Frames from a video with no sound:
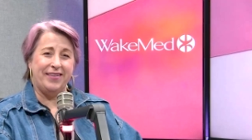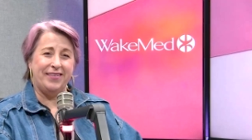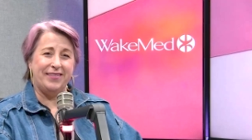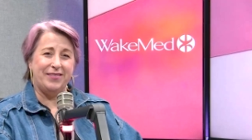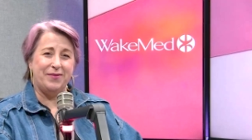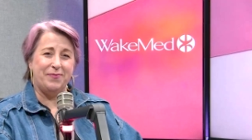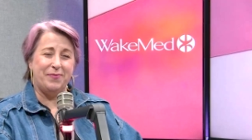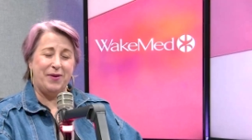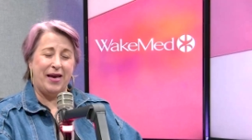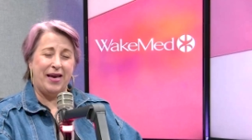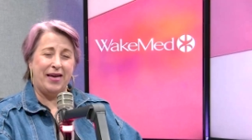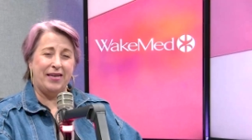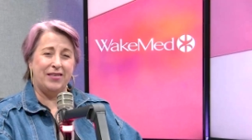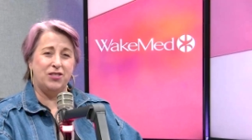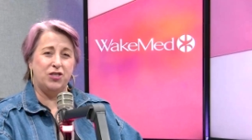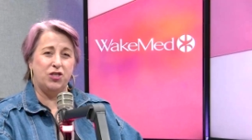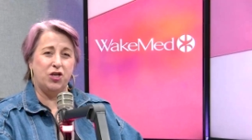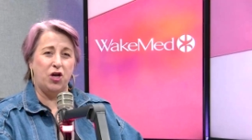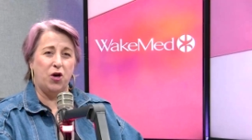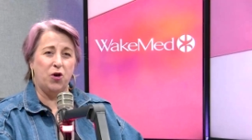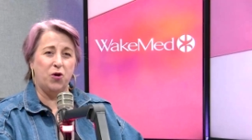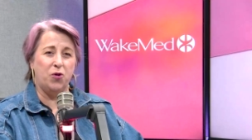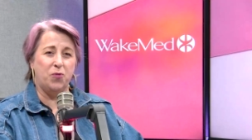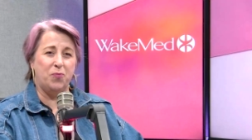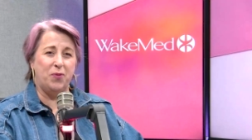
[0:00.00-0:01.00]
It's a bad
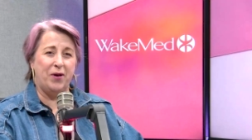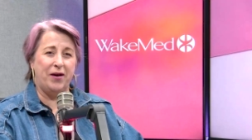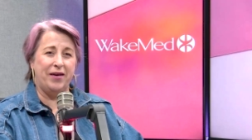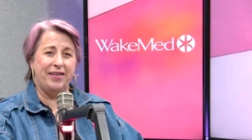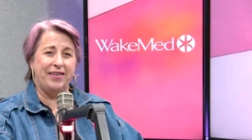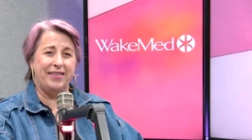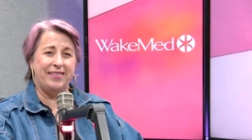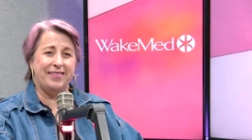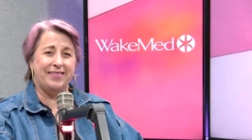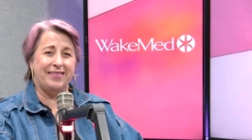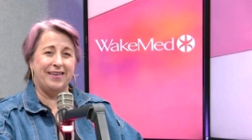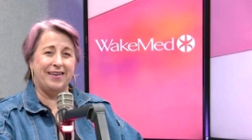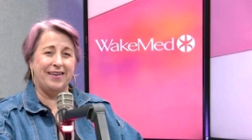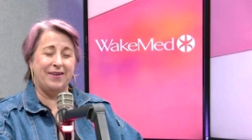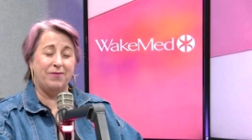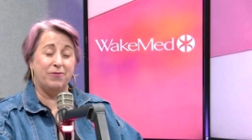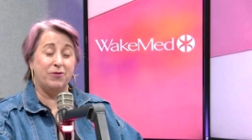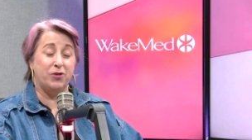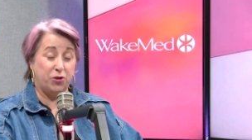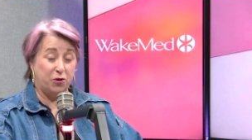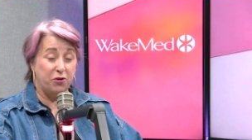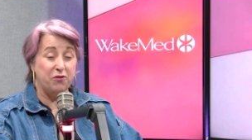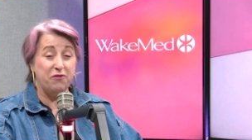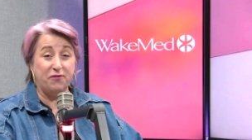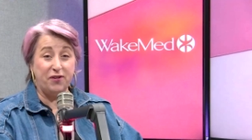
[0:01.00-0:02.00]
joke, but it's we're
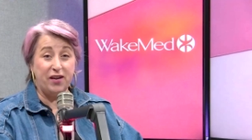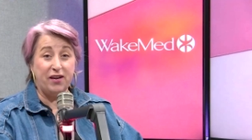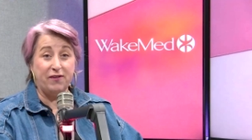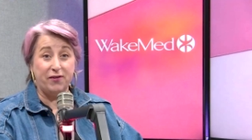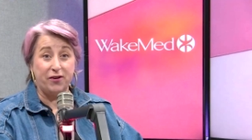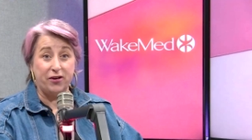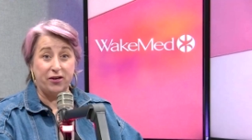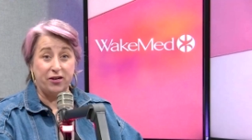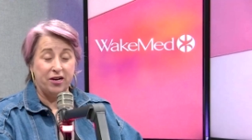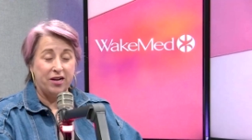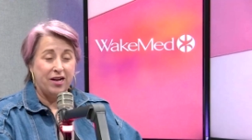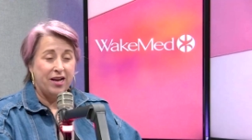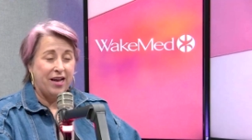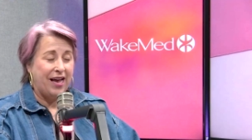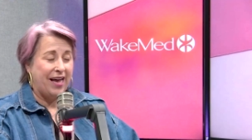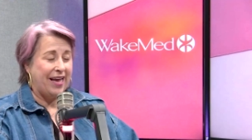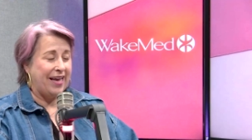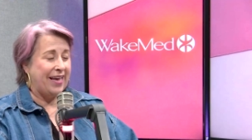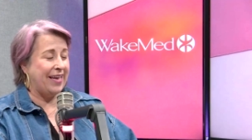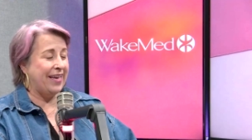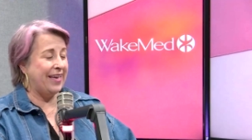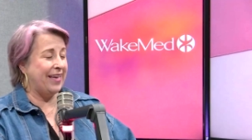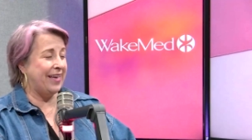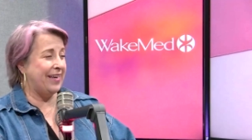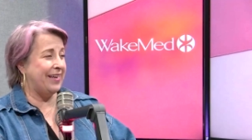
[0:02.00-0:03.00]
doing fever.
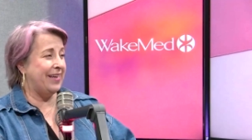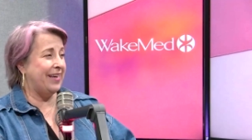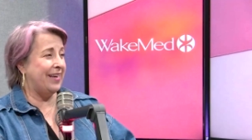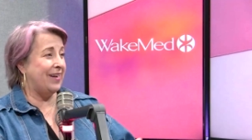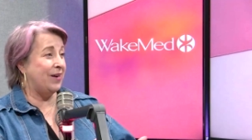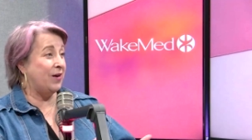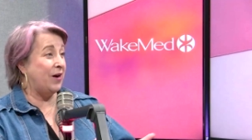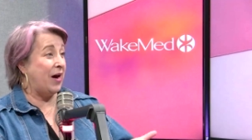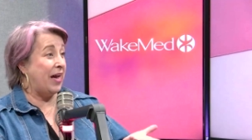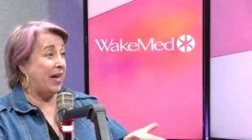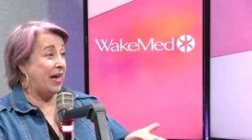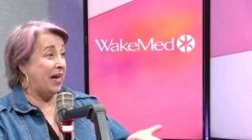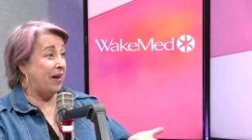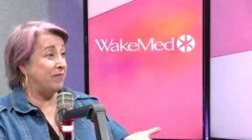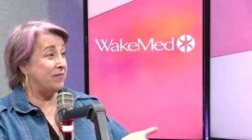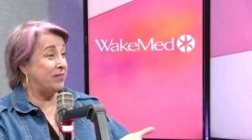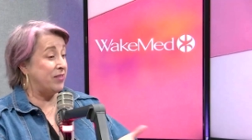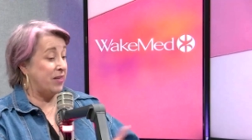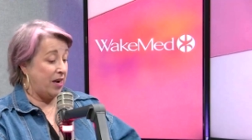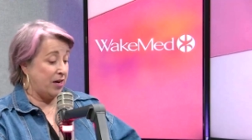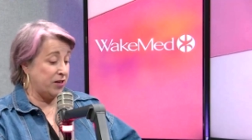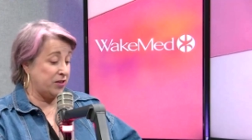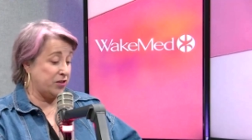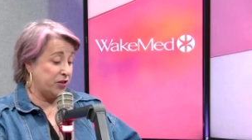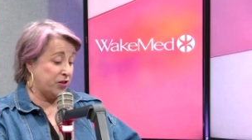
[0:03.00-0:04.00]
And I have
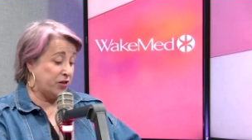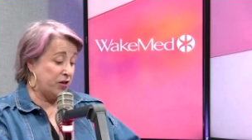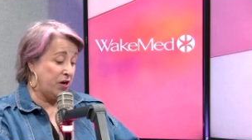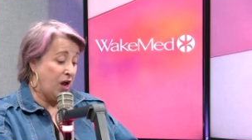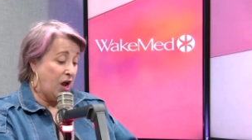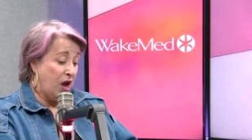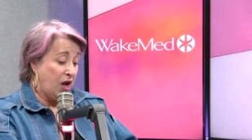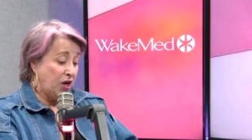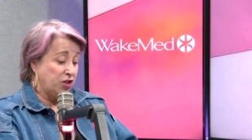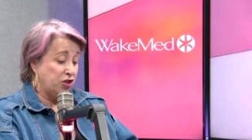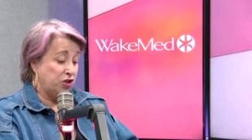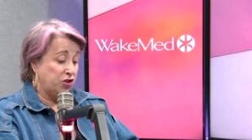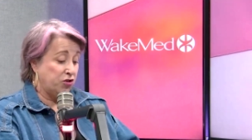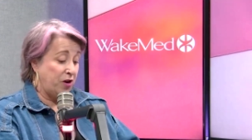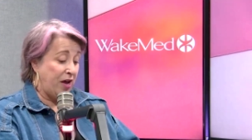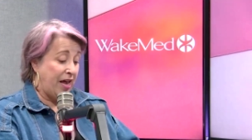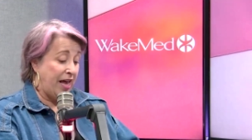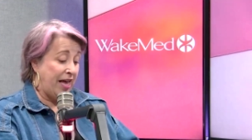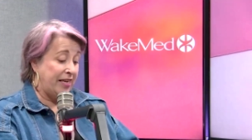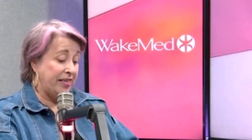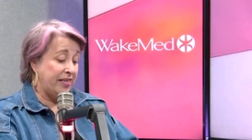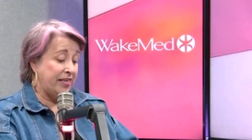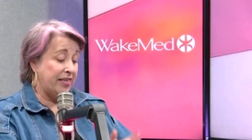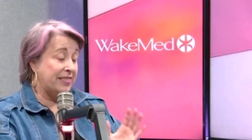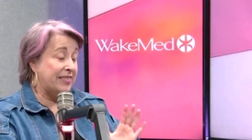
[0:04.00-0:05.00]
Dr.
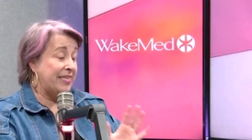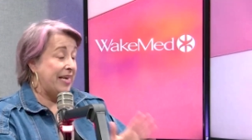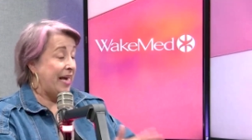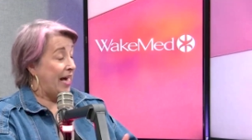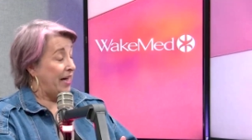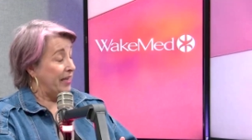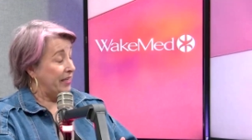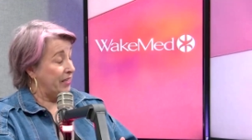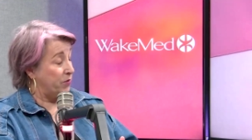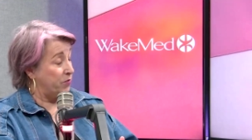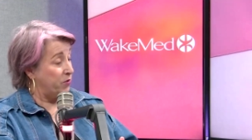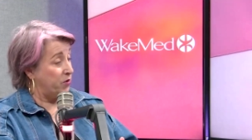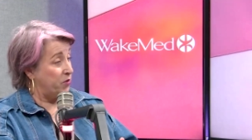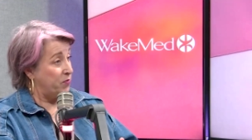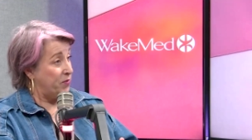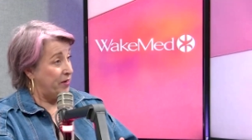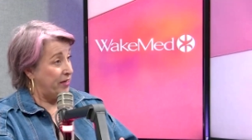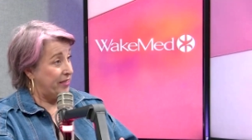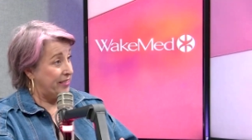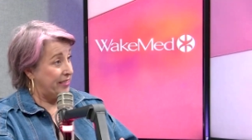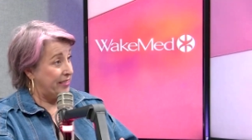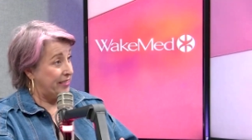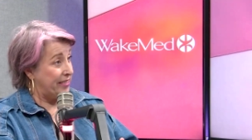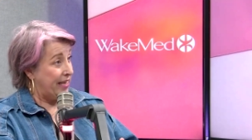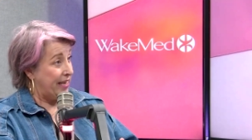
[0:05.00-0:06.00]
Strahenya Talic with me
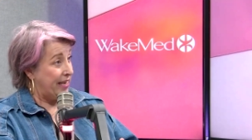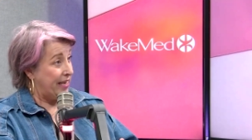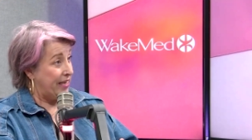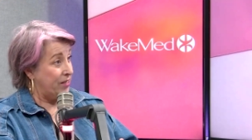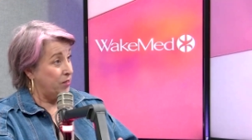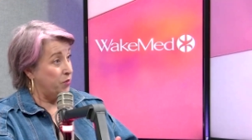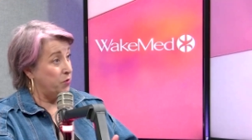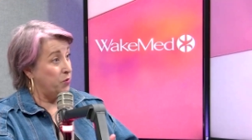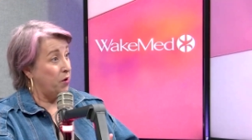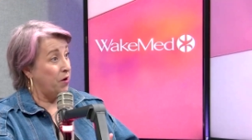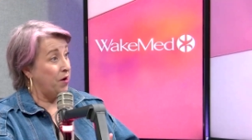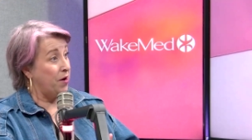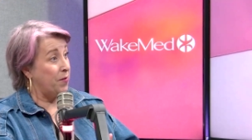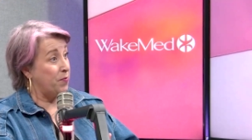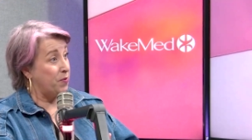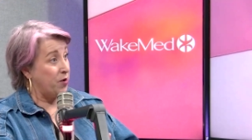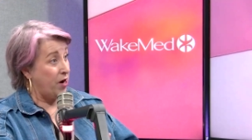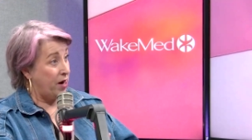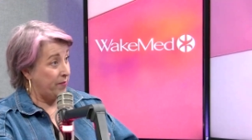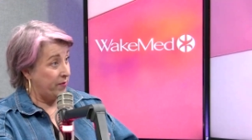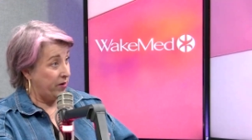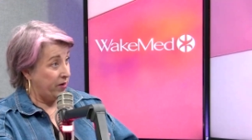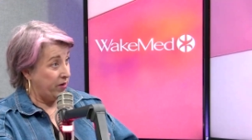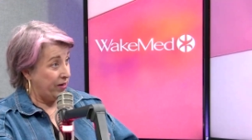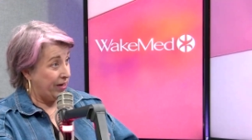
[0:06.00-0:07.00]
today. You are a
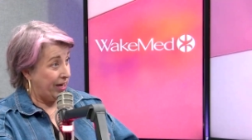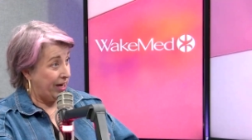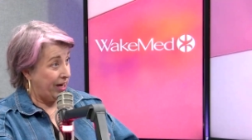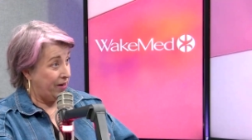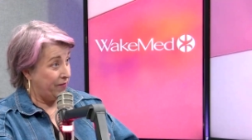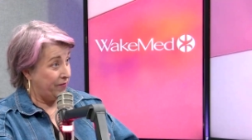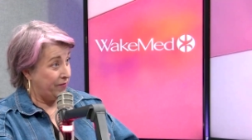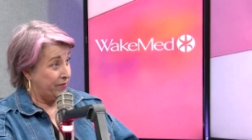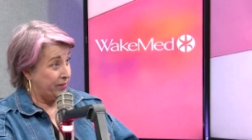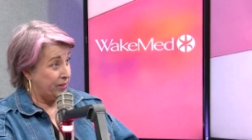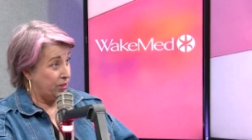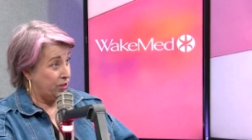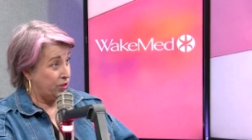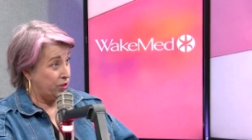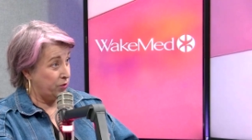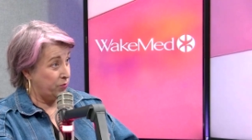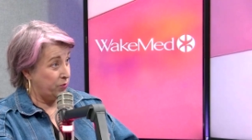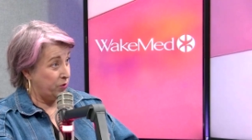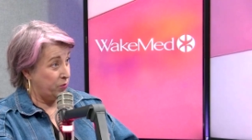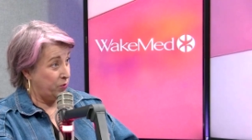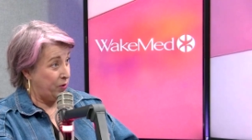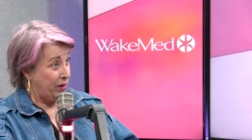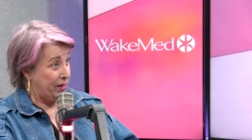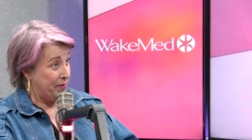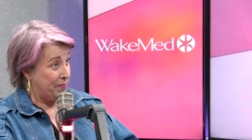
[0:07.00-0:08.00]
primary care physician
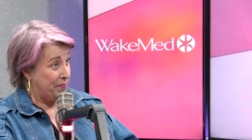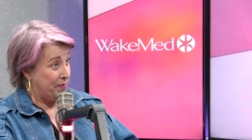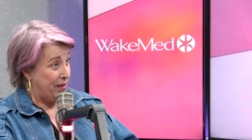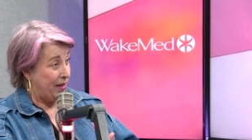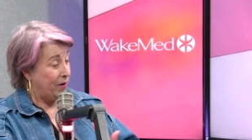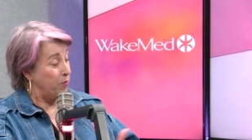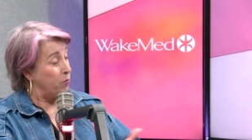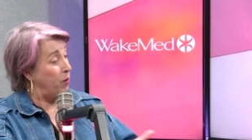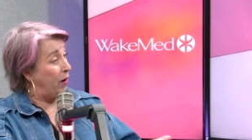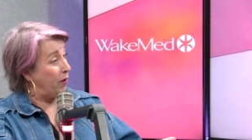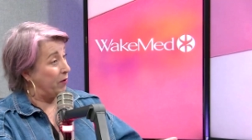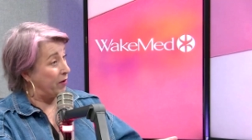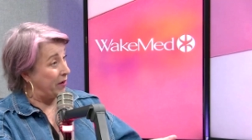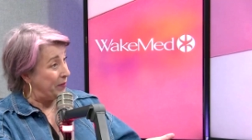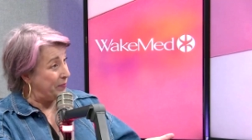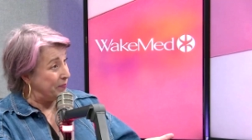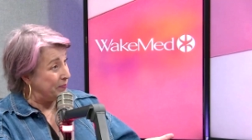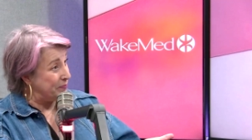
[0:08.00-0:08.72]
with WakeMed. Welcome.